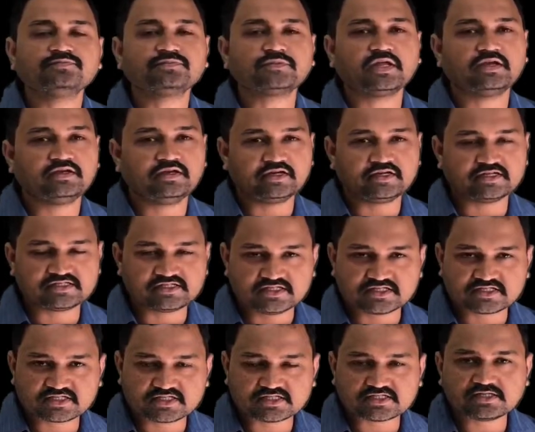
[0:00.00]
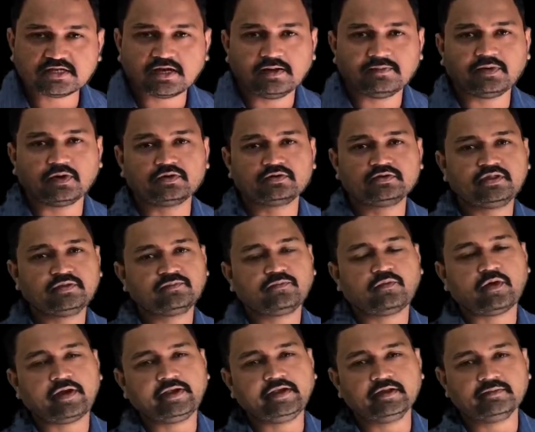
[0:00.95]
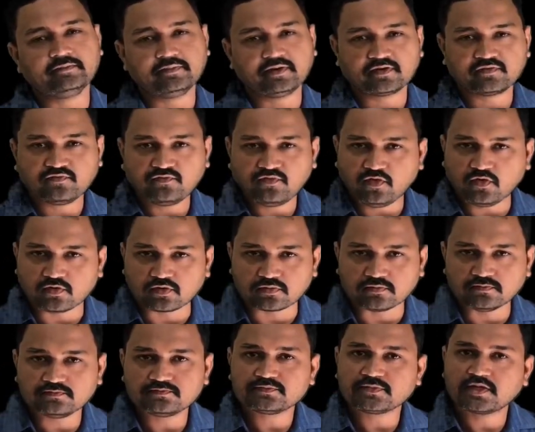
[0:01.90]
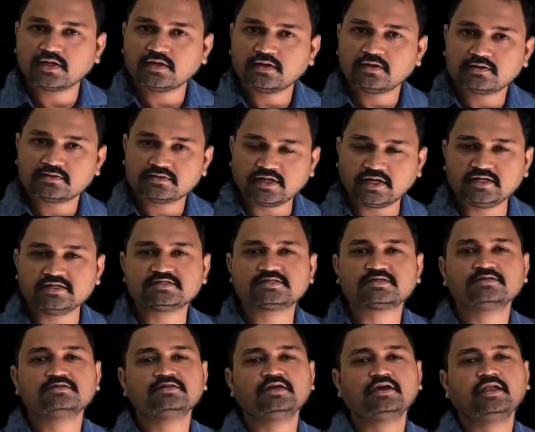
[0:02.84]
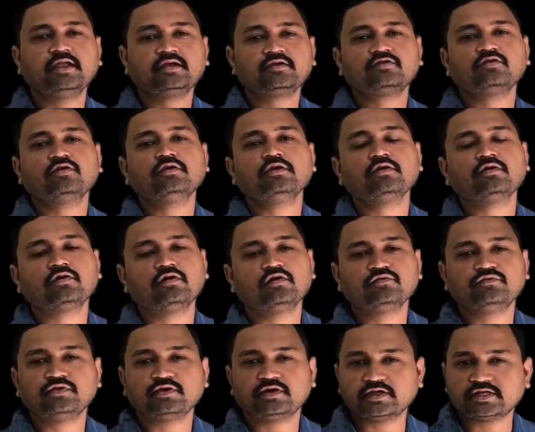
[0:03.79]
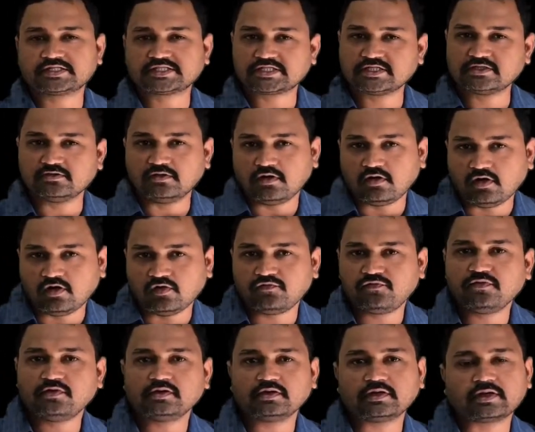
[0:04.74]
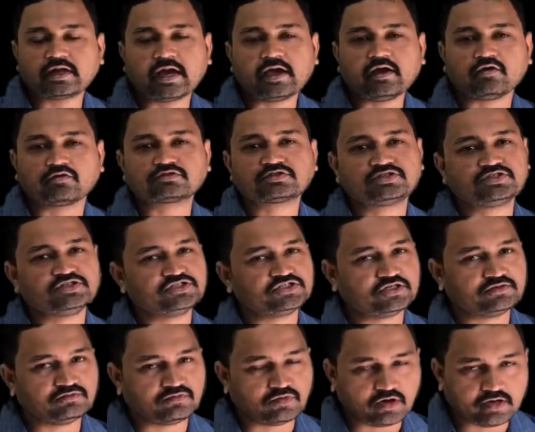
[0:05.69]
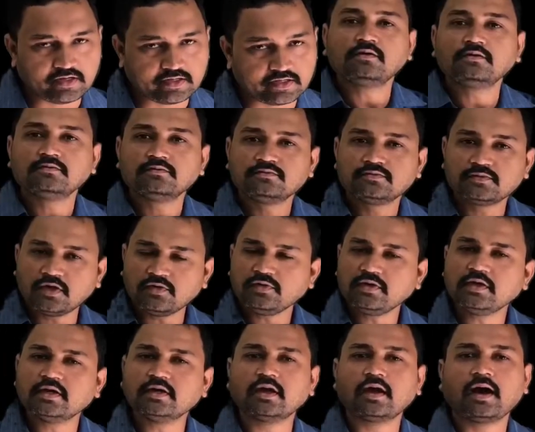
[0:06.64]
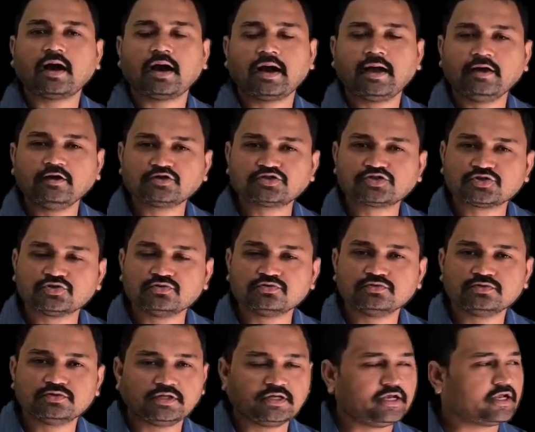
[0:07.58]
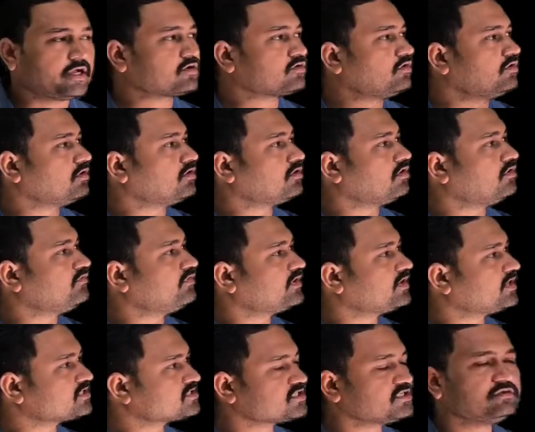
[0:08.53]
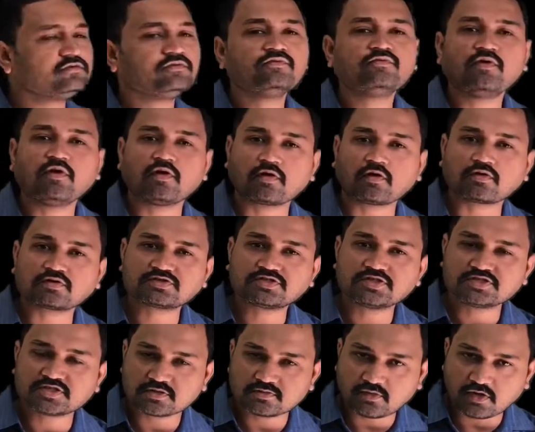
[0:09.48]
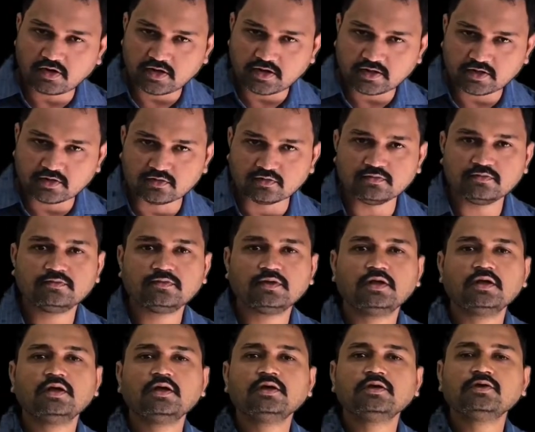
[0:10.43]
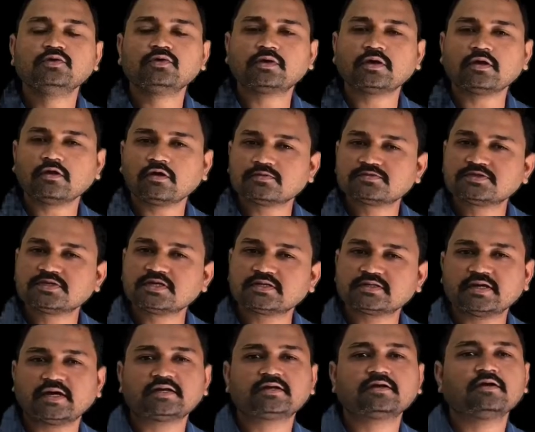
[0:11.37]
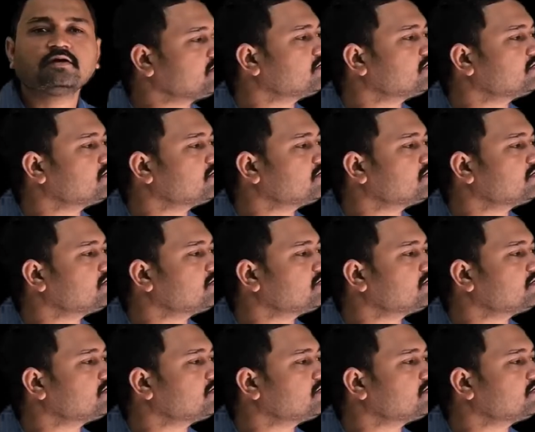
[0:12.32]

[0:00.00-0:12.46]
let us discuss about the point number 4, that is the electronic configuration of dioxygen molecule. Now here I have shown the electronic configuration for oxygen molecule. You can observe that